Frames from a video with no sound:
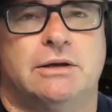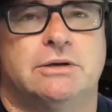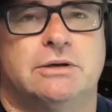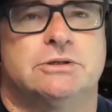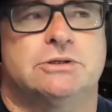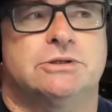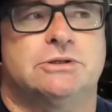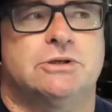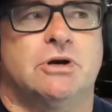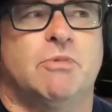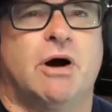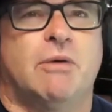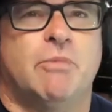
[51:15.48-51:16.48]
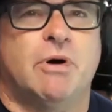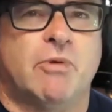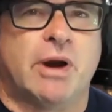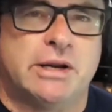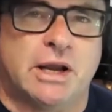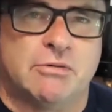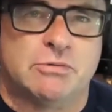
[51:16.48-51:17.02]
so my
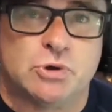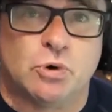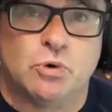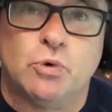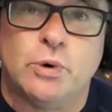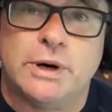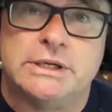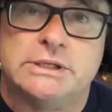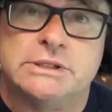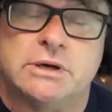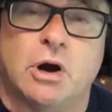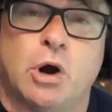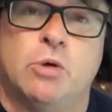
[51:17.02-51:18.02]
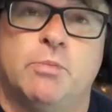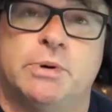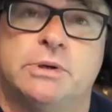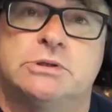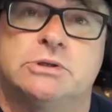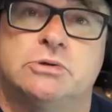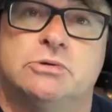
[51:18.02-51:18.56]
radar was always
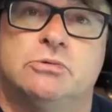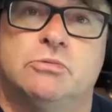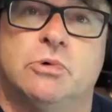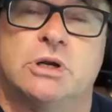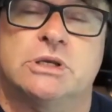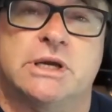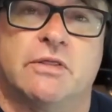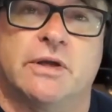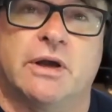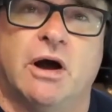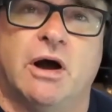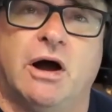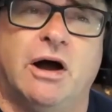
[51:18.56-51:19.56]
open to what's out there.